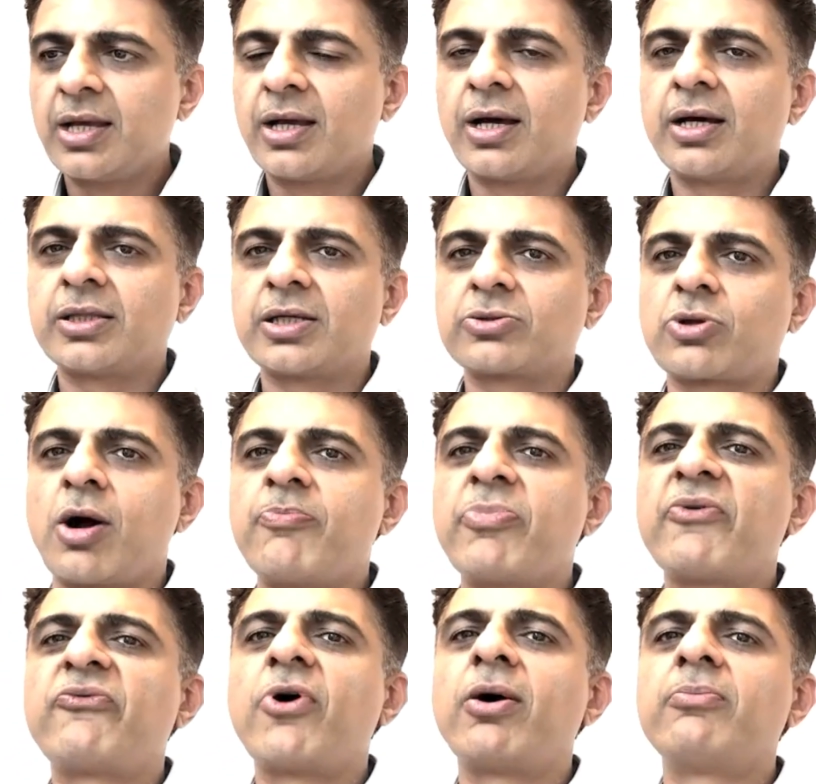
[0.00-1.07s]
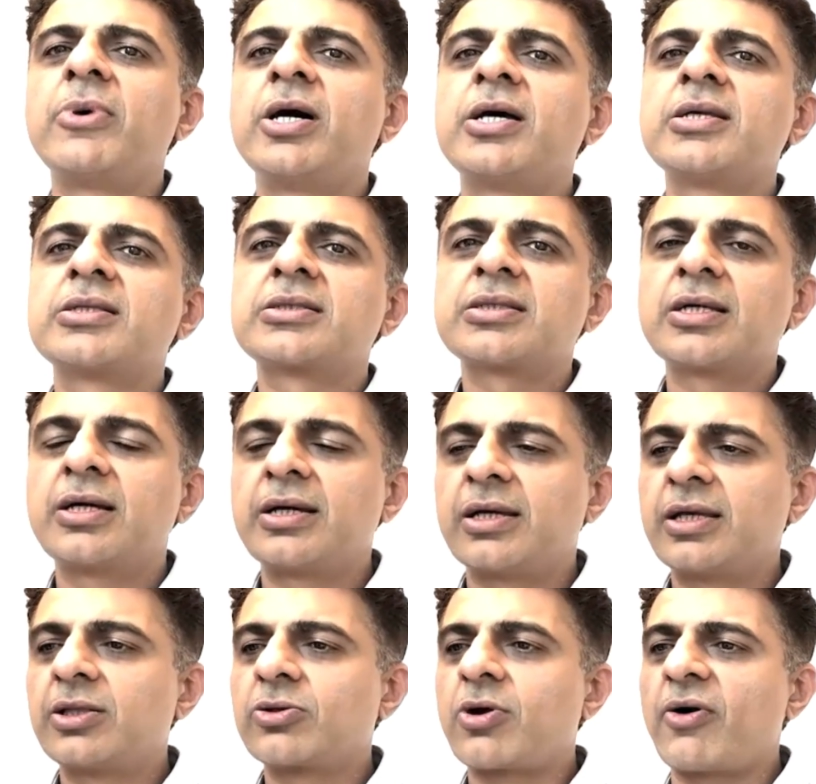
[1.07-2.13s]
The top performers
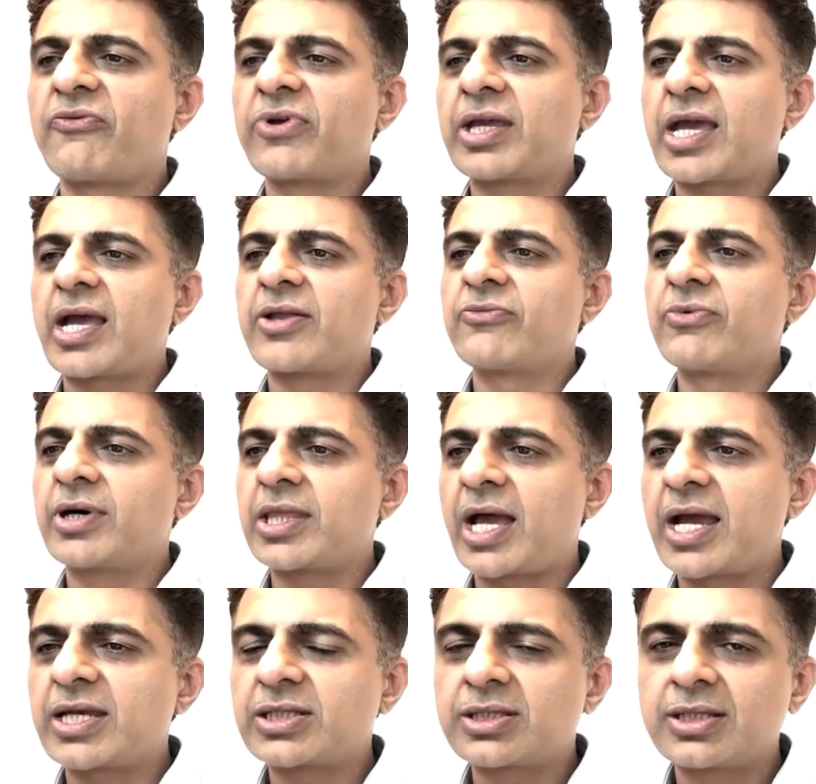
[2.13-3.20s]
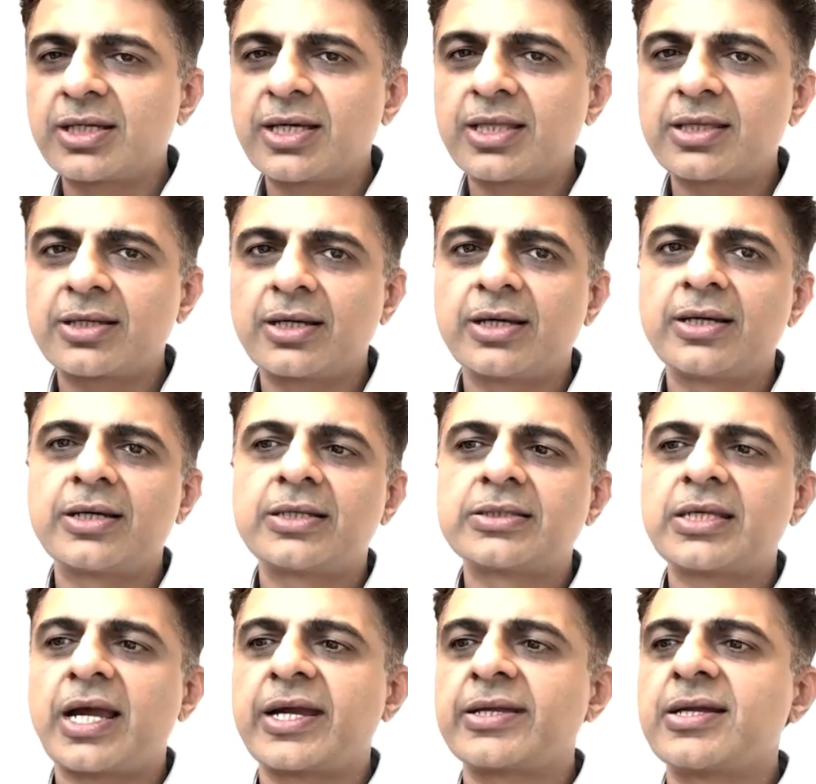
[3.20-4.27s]
in coffee can were Aisher,
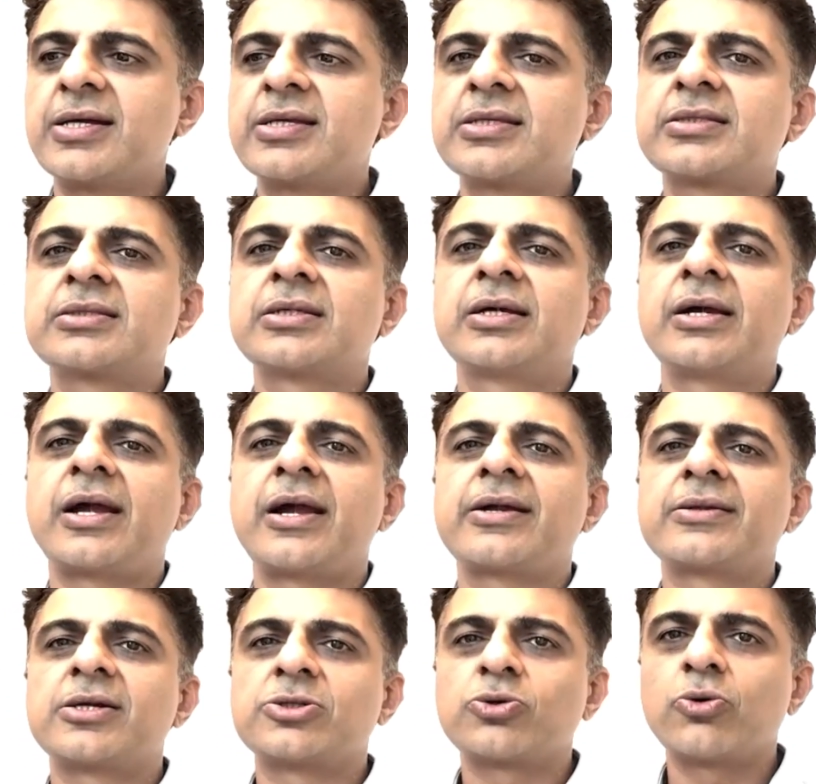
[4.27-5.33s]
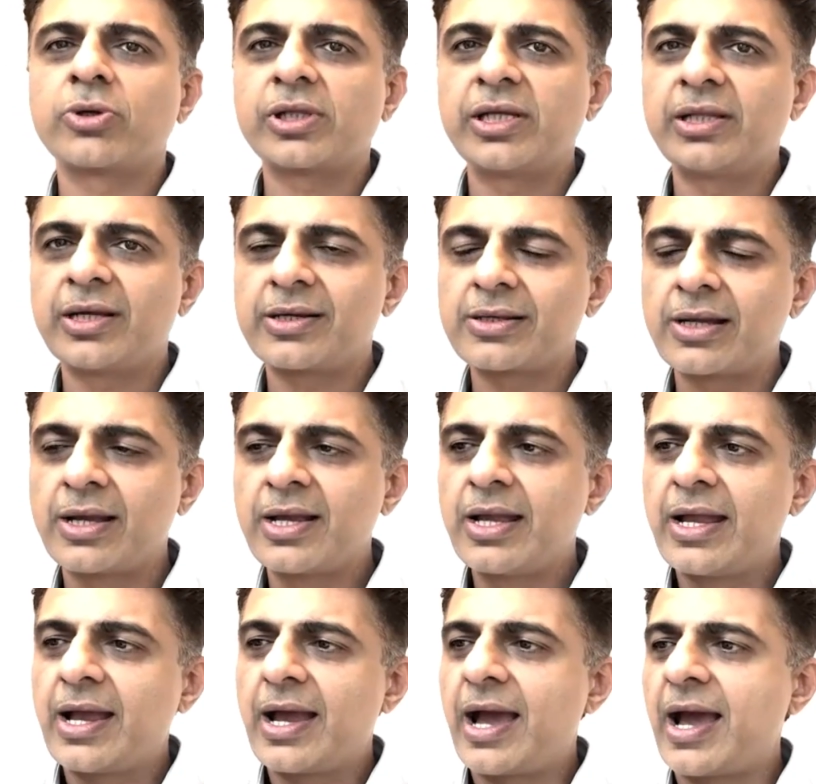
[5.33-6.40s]
Zydus, and Ashok Leland.
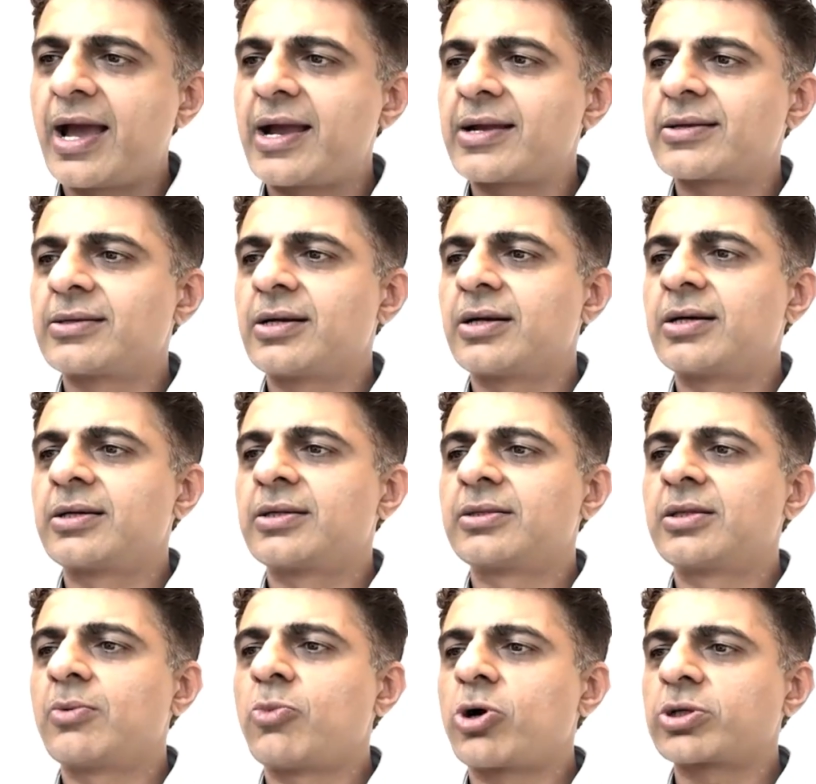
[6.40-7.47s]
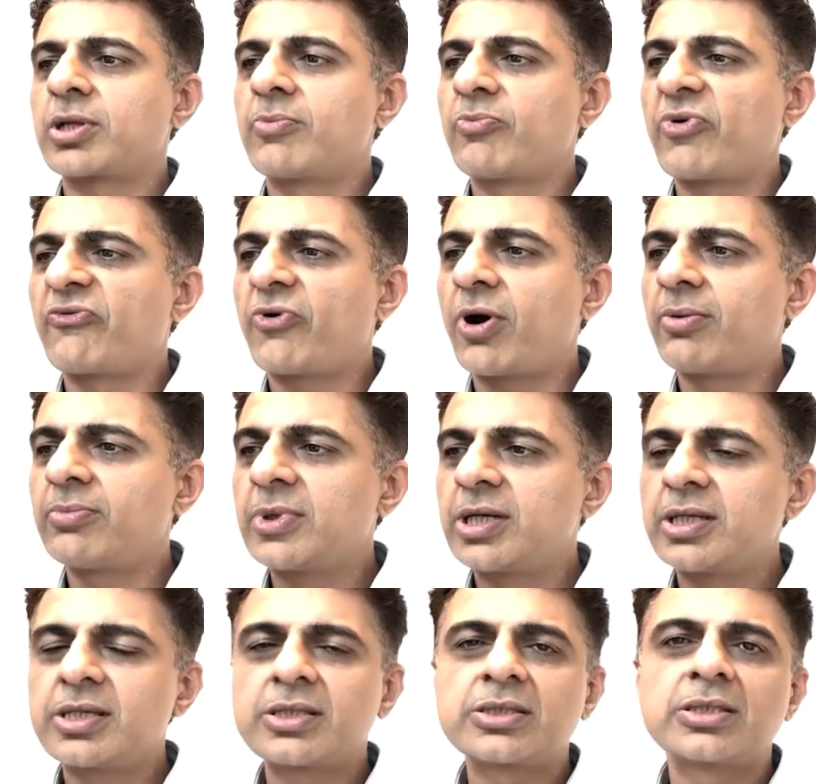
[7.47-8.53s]
And the bottom
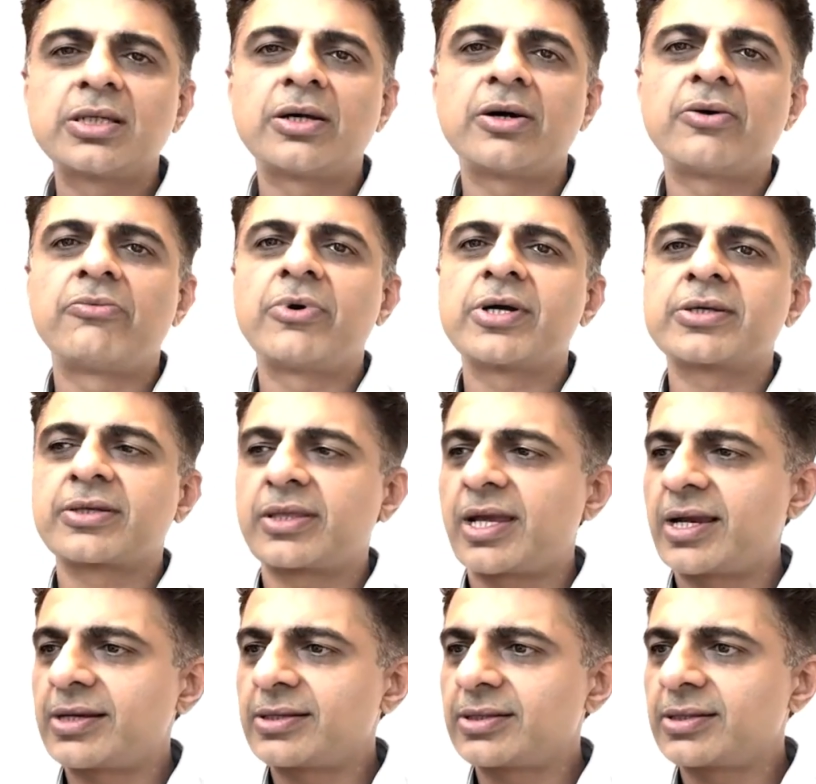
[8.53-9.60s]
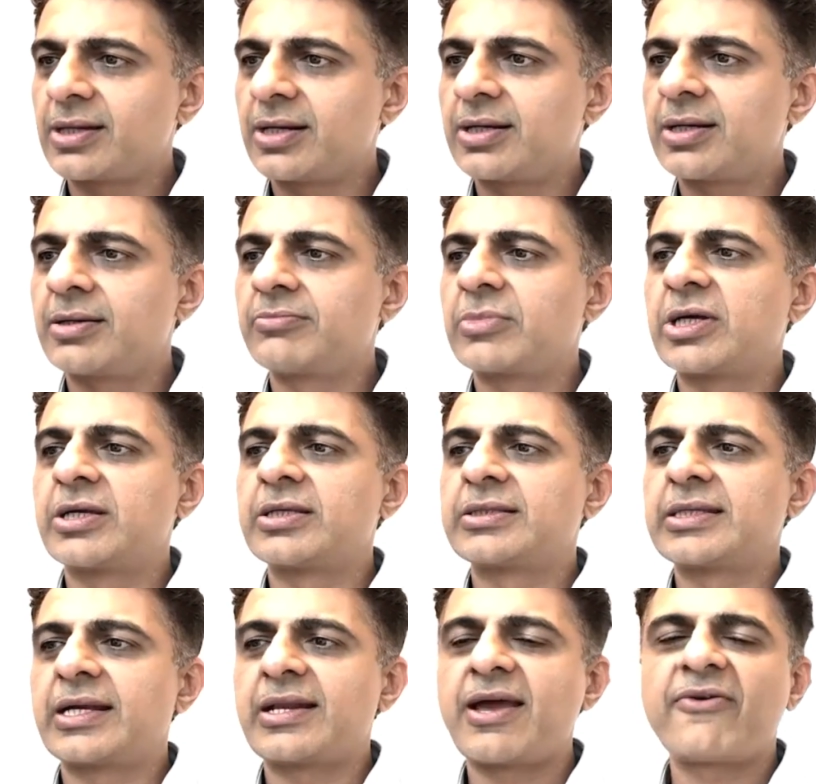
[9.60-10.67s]
performers were Trent,
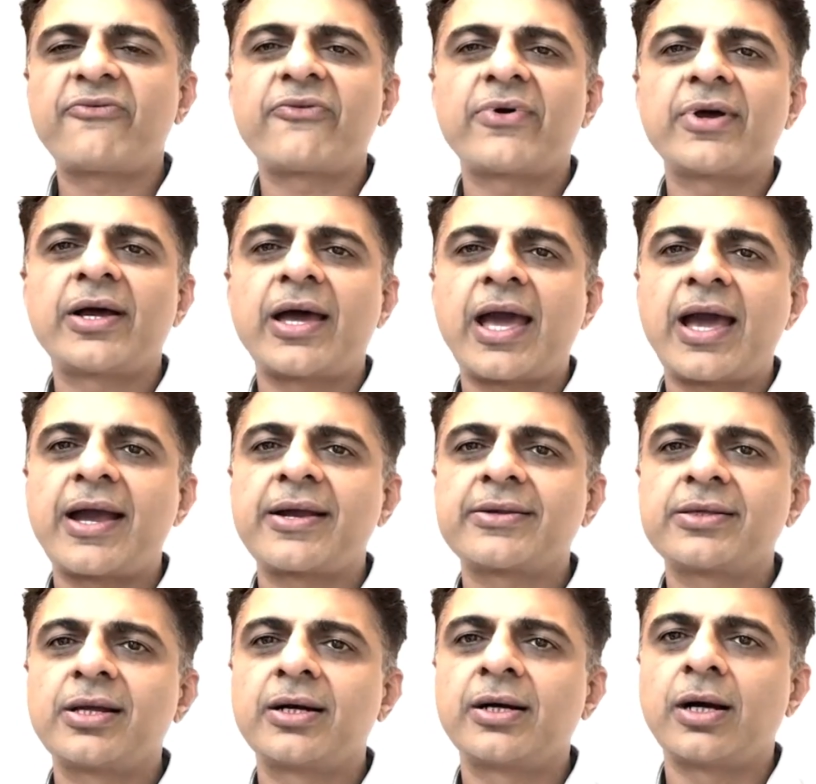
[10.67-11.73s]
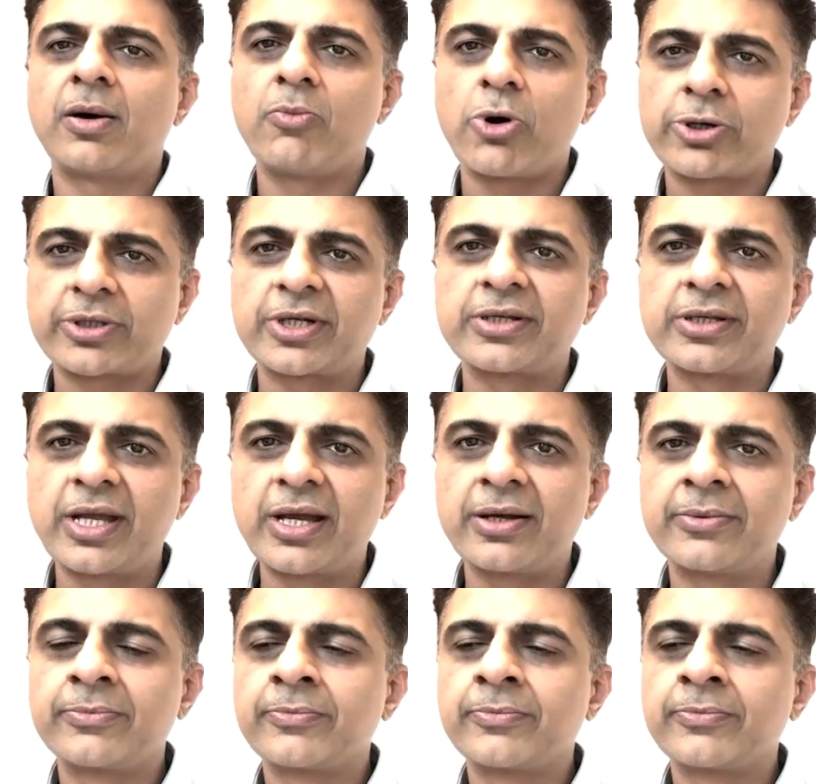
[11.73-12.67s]
ZF, and Abort India.